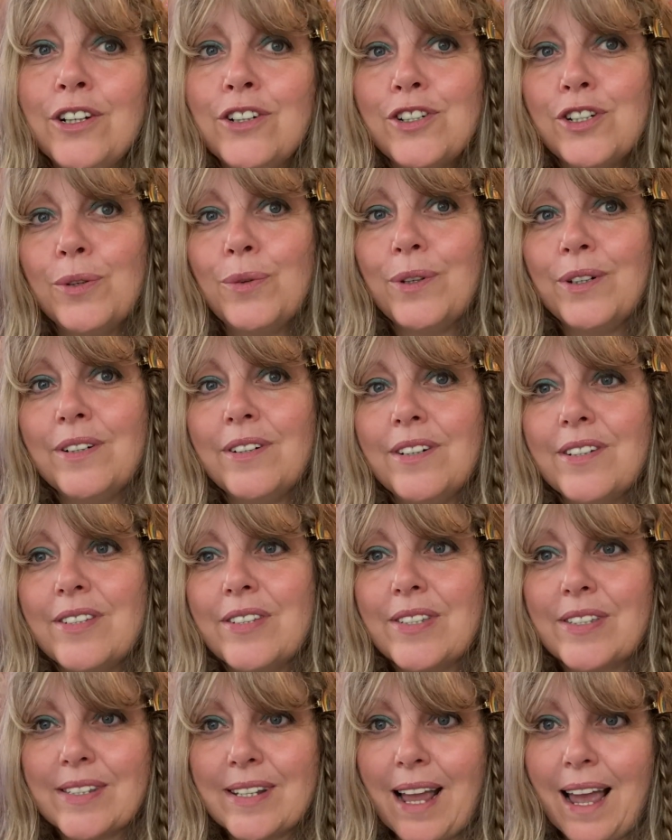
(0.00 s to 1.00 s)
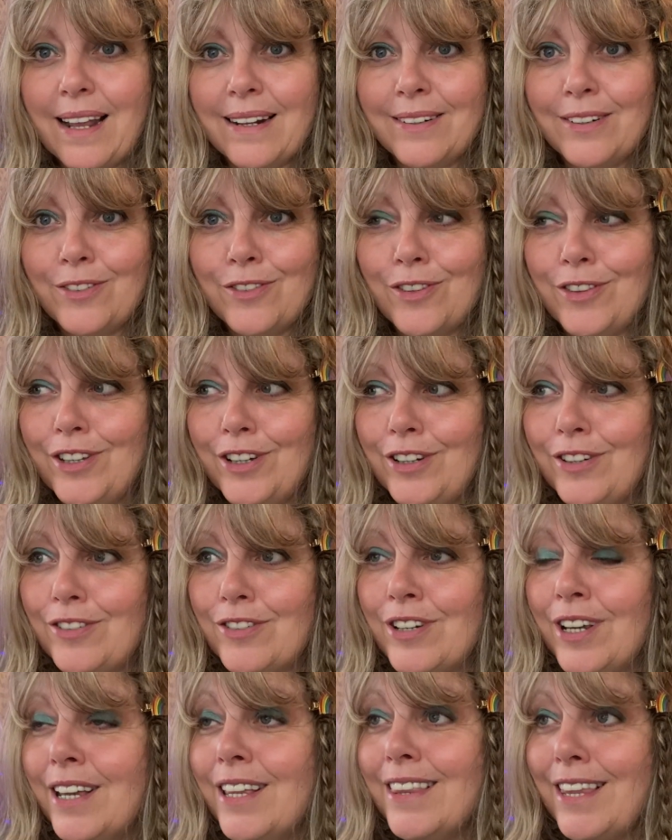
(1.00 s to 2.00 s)
to understand
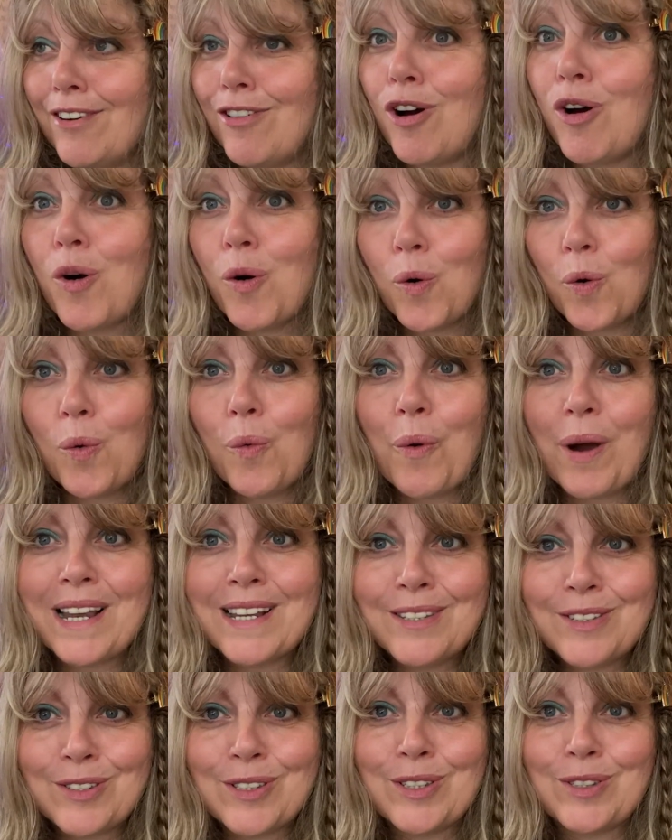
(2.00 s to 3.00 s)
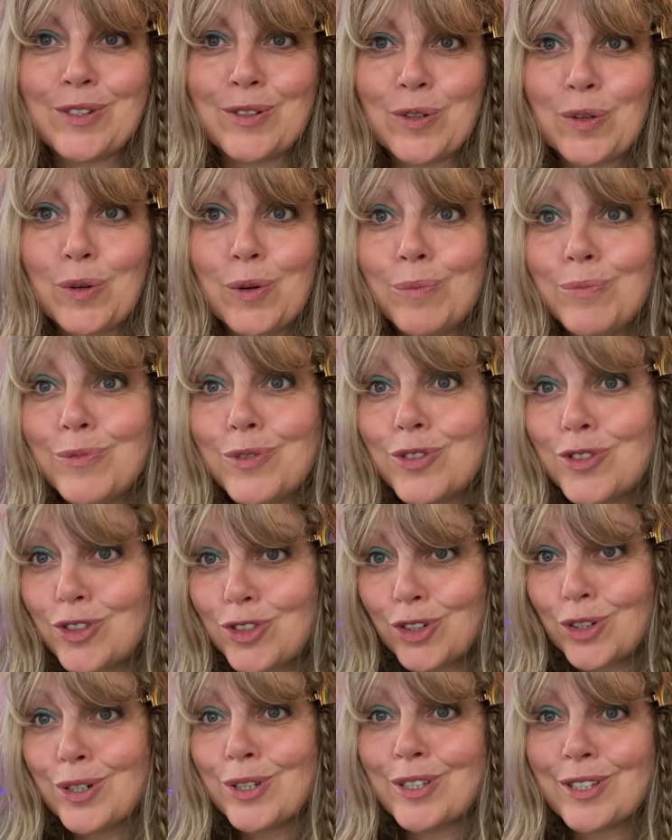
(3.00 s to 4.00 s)
that there are always storms
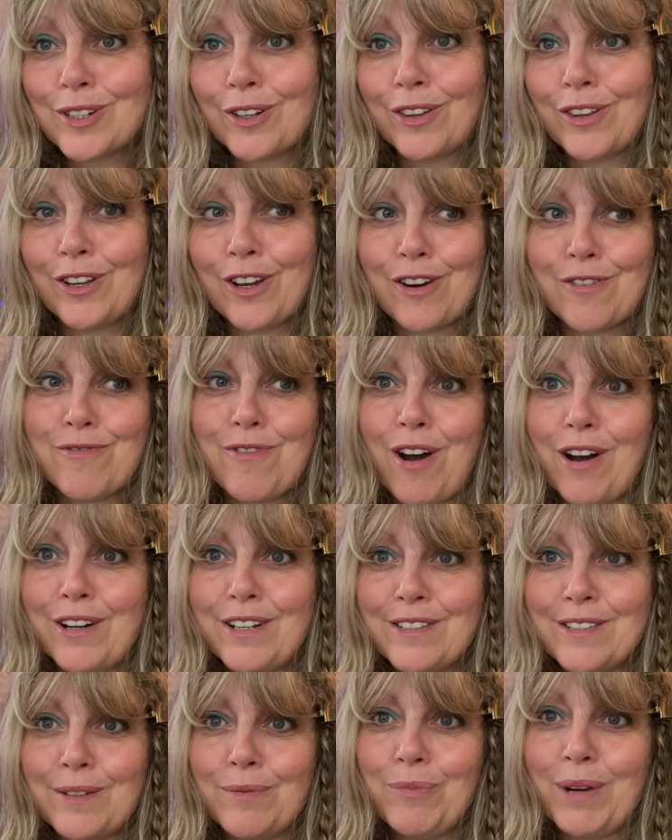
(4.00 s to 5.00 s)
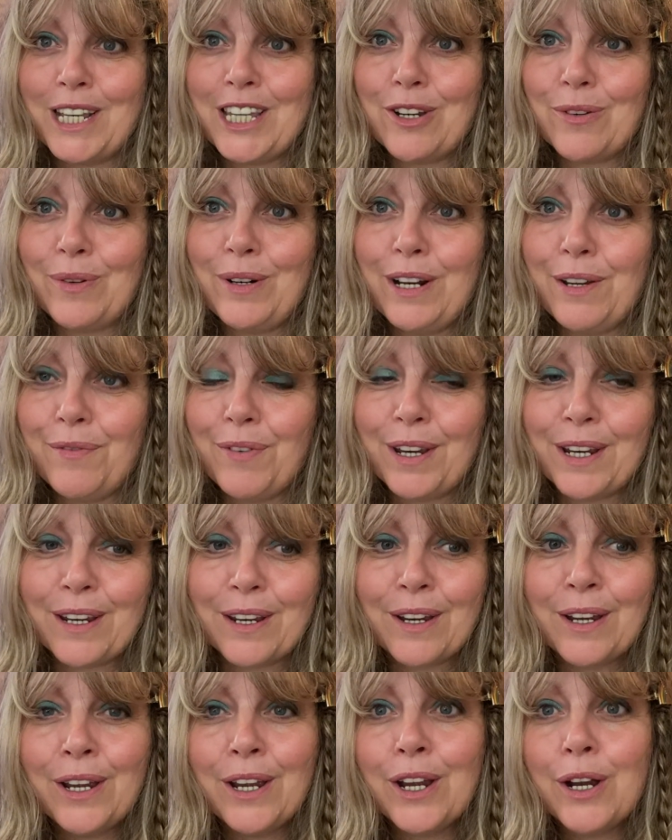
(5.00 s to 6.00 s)
just on the horizon when you're living